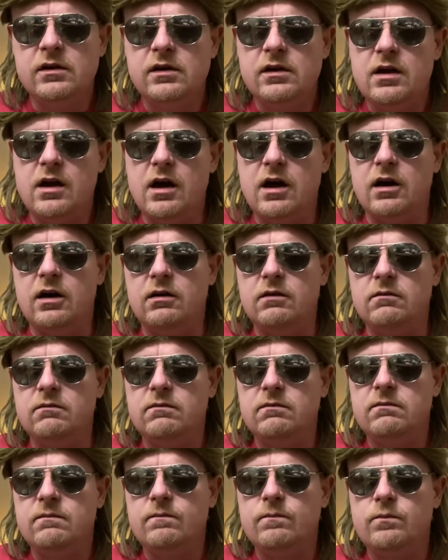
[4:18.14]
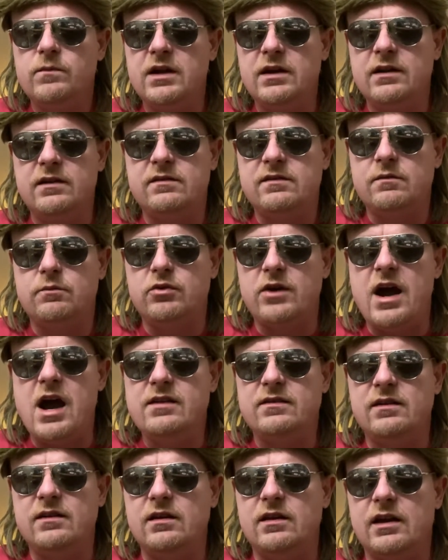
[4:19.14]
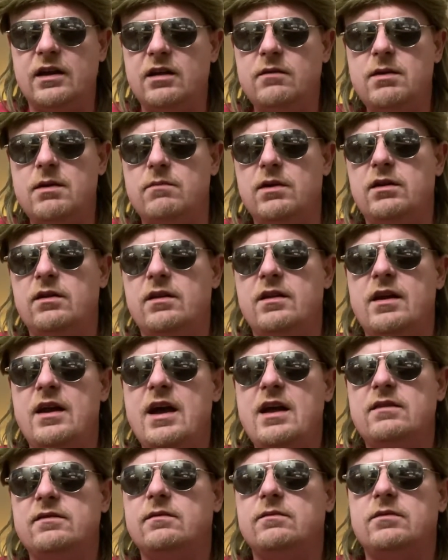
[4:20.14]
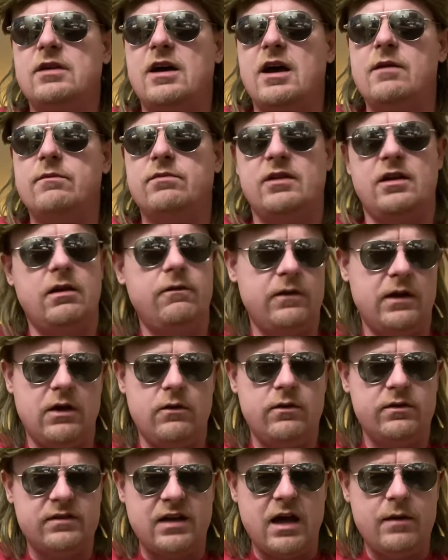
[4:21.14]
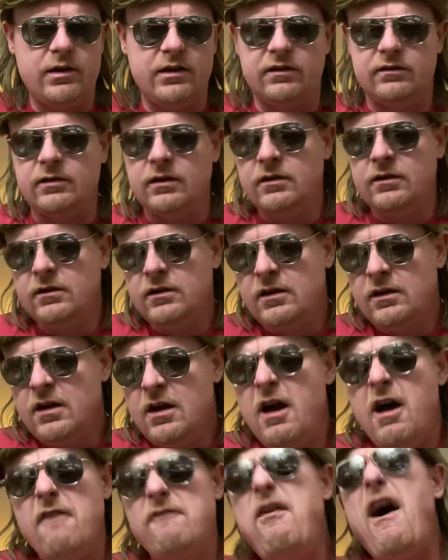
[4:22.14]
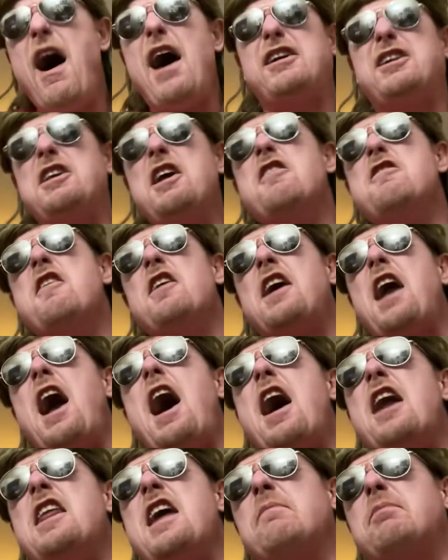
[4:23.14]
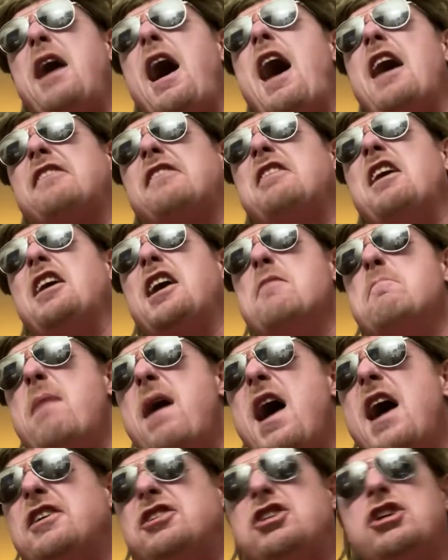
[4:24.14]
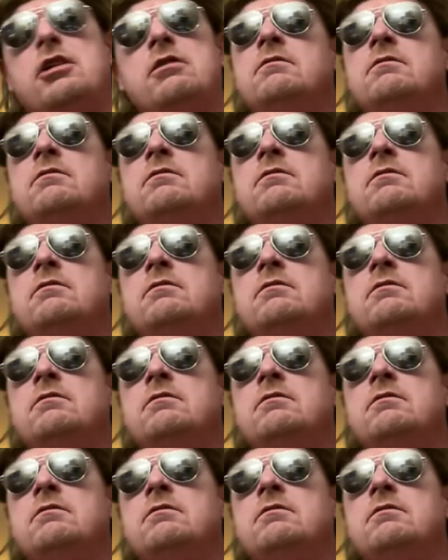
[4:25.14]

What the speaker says: And it's surprising. Like, it'd be middle of the night sometimes and I forget what time it is. Fuck you, you goddamn cocksucker, bitch!